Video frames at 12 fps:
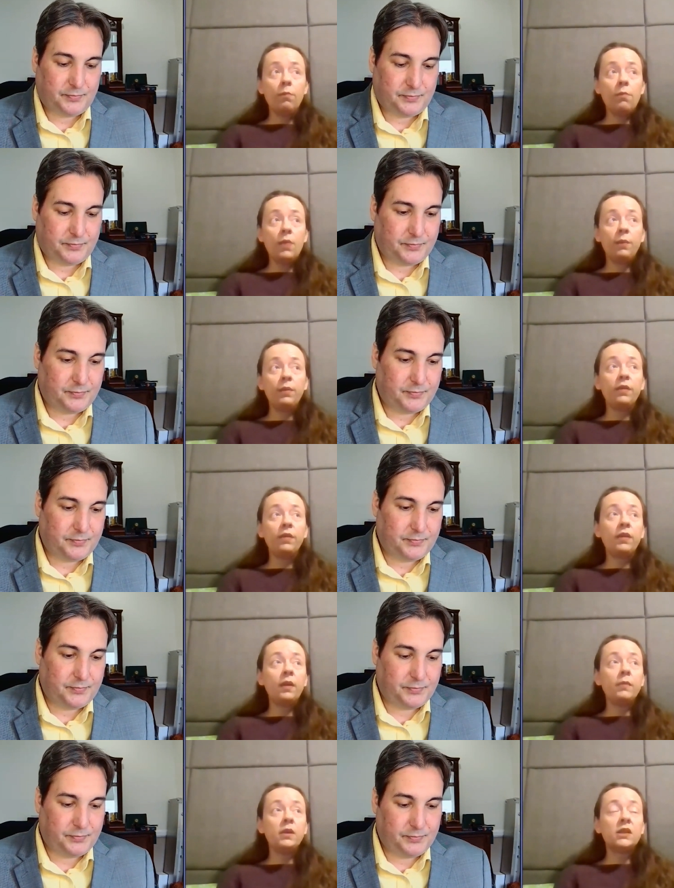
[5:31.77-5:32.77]

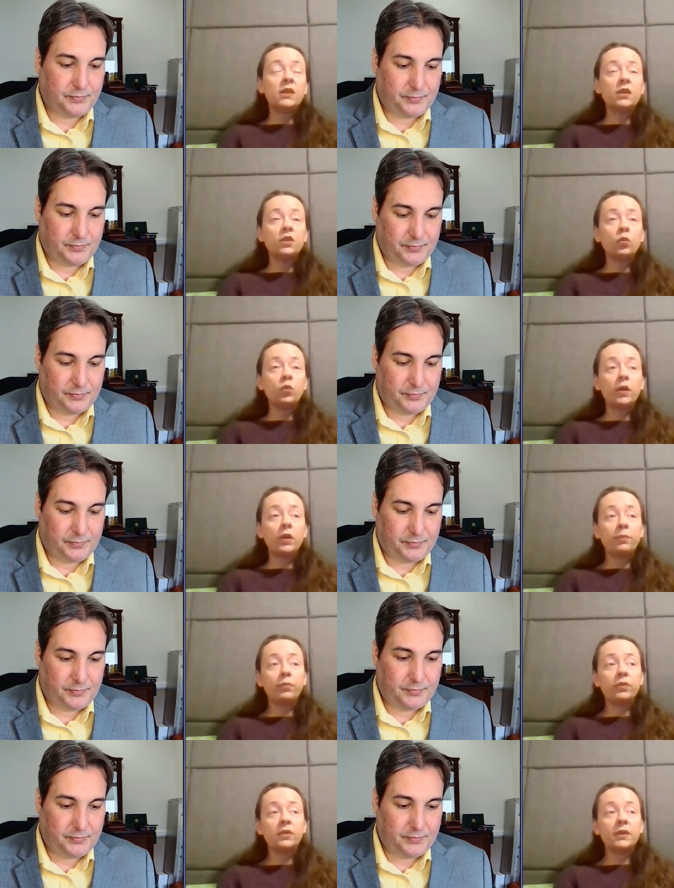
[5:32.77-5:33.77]
Speaker 1: maybe they mean ten to
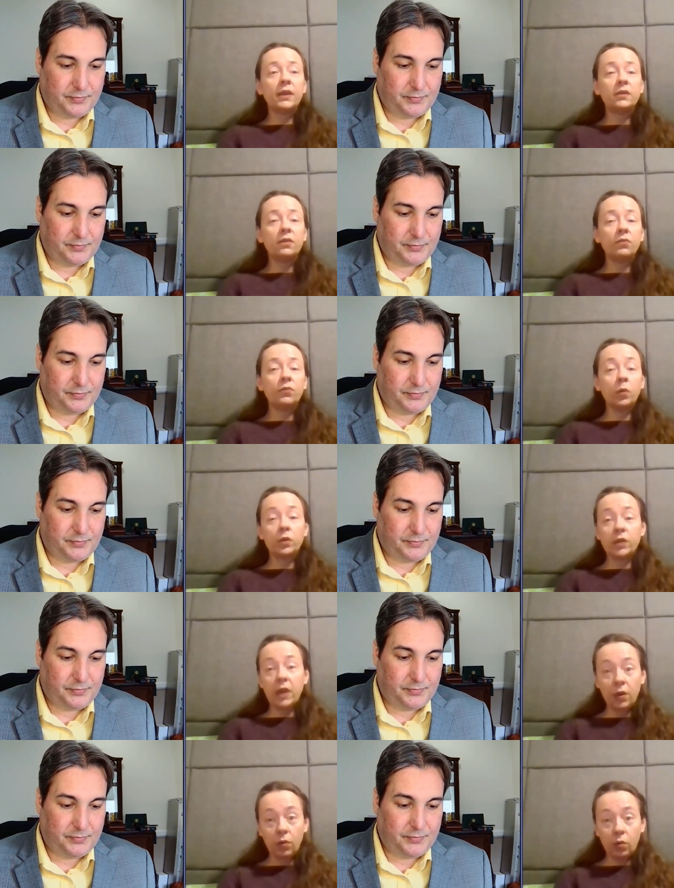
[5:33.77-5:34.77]
twenty percent of
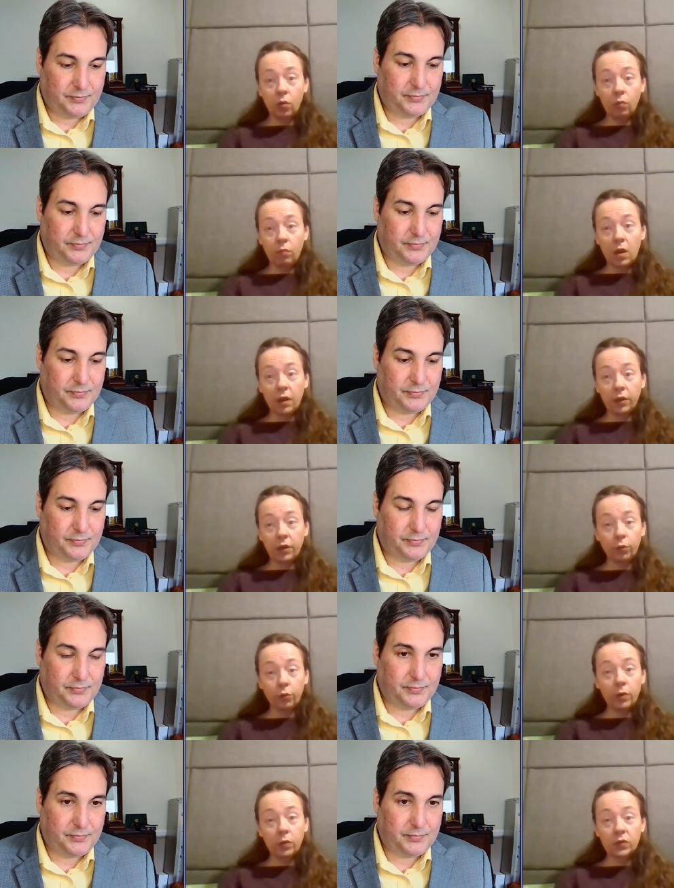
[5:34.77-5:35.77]
your take home,
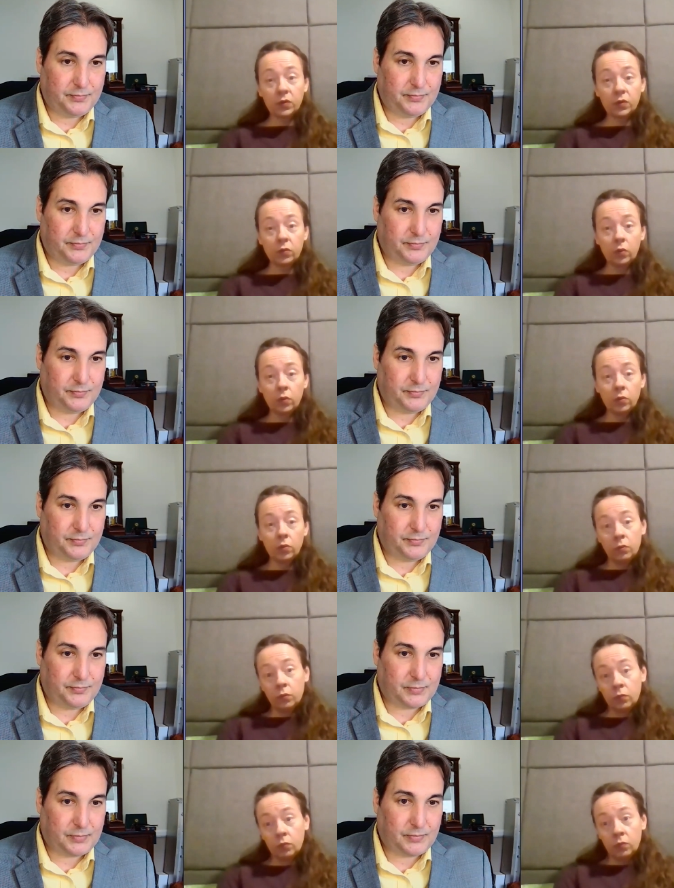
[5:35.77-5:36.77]
not your gross.
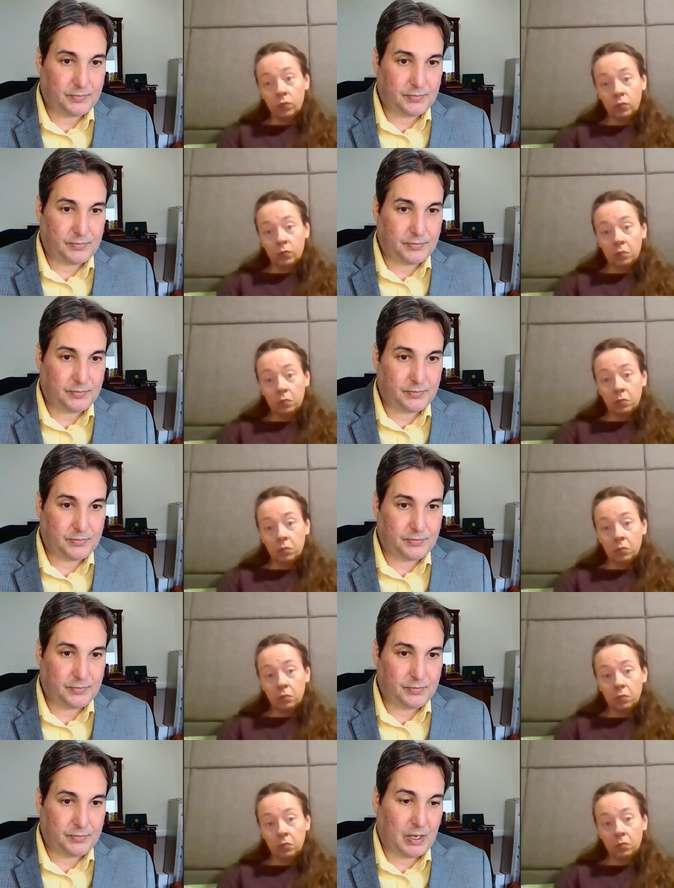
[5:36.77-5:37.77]

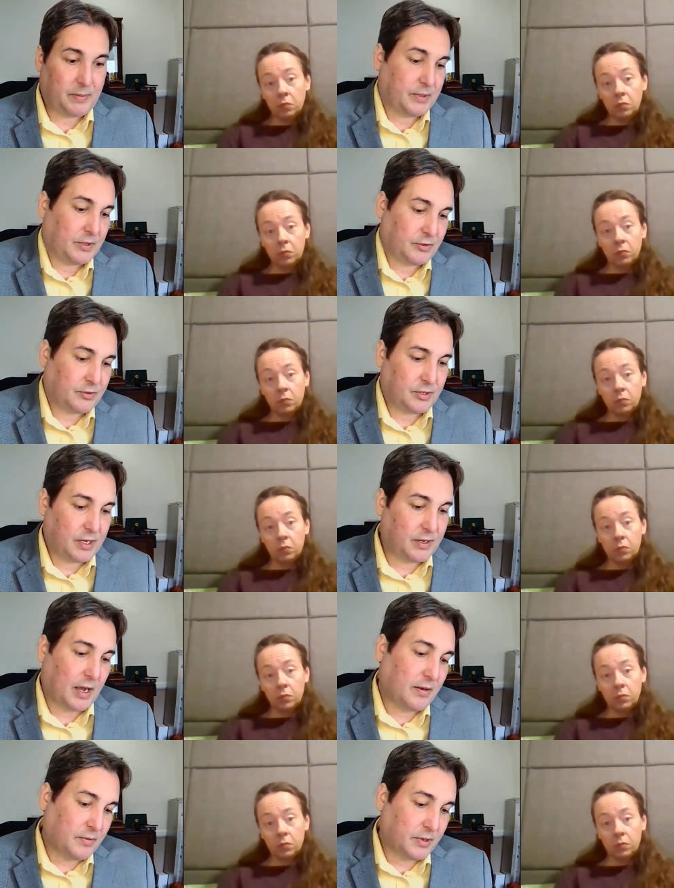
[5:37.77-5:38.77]
Speaker 2: Well, but they're
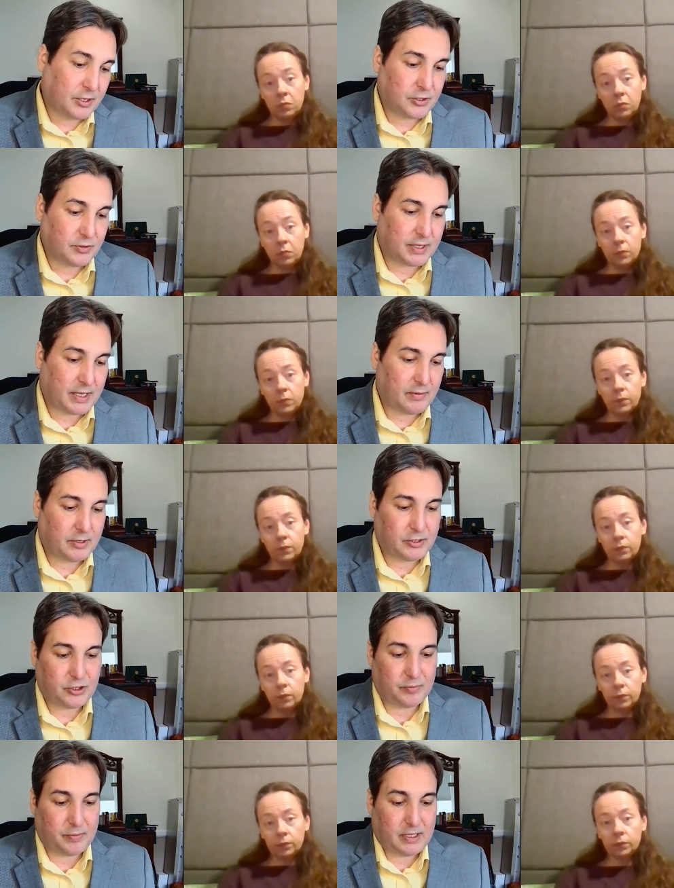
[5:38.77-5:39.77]
yeah, we could do it that way
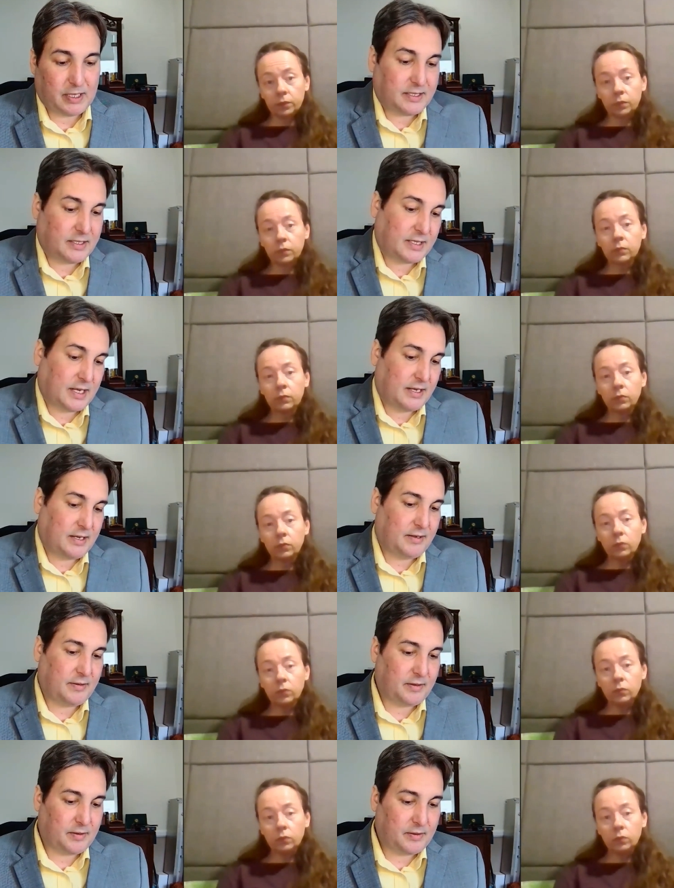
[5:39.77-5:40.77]
too. But let's
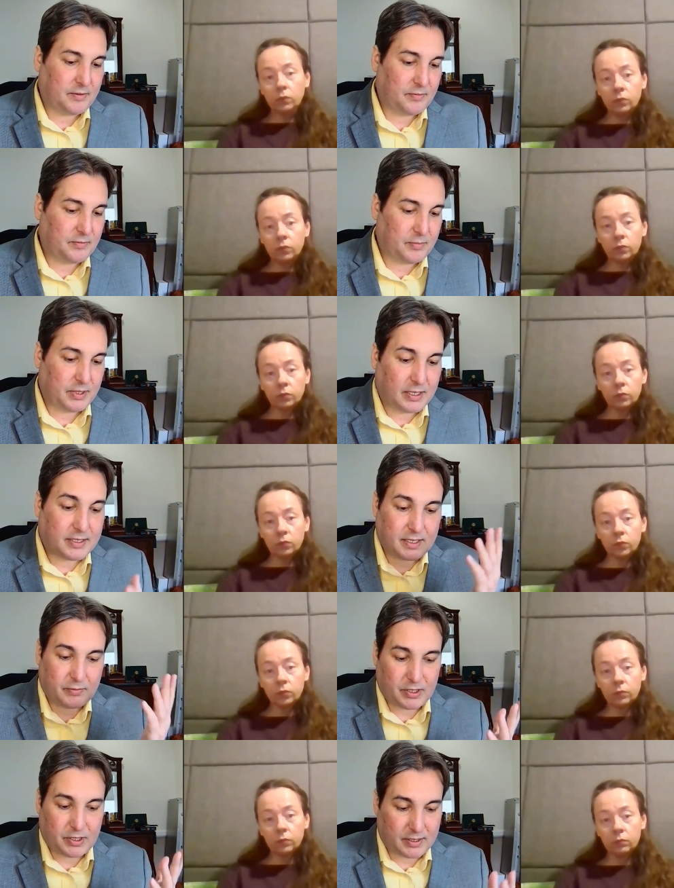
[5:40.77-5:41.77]
say, but let's
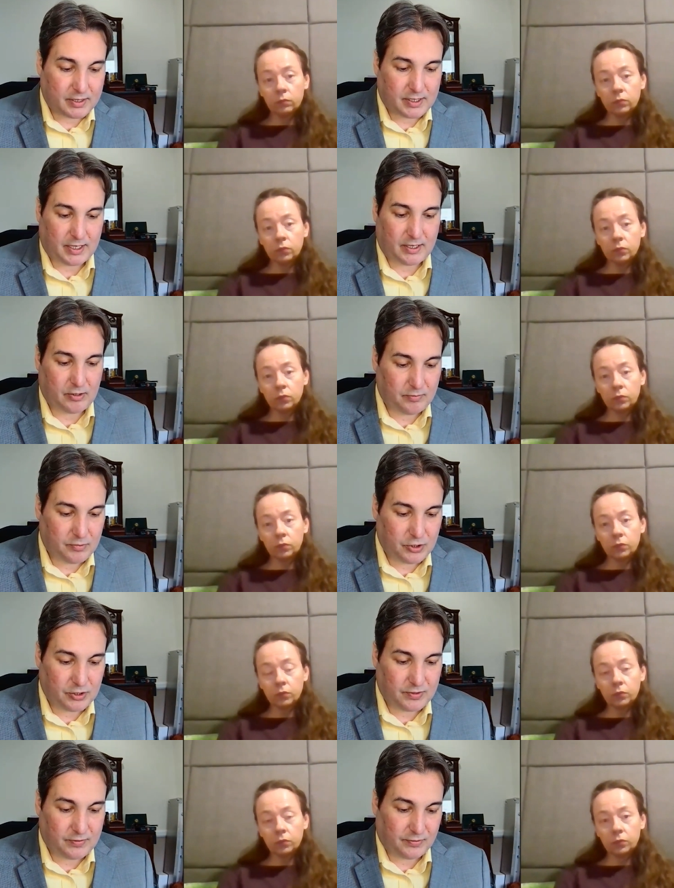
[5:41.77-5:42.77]
say we did the take home
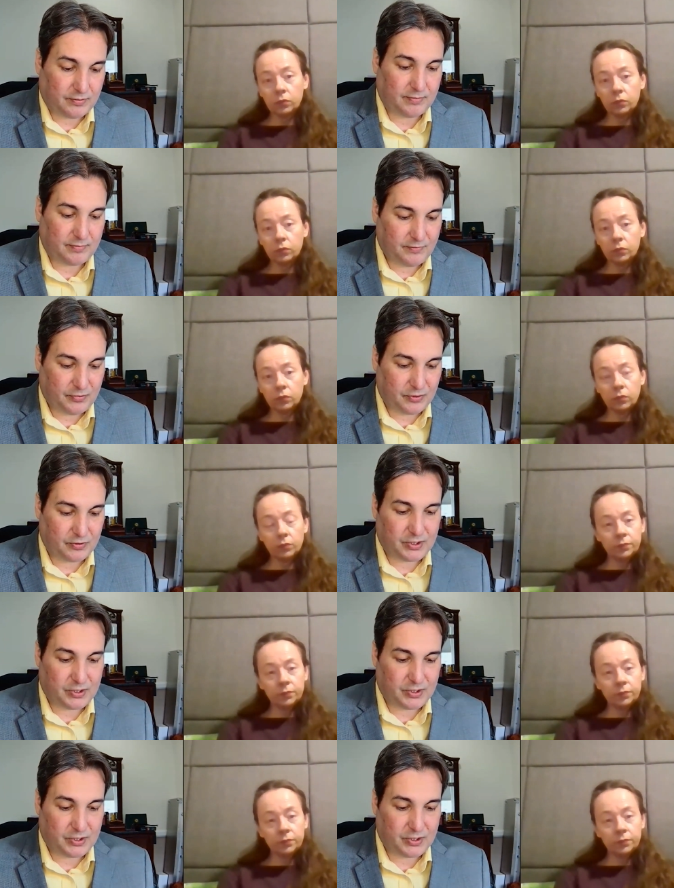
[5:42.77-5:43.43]
just for for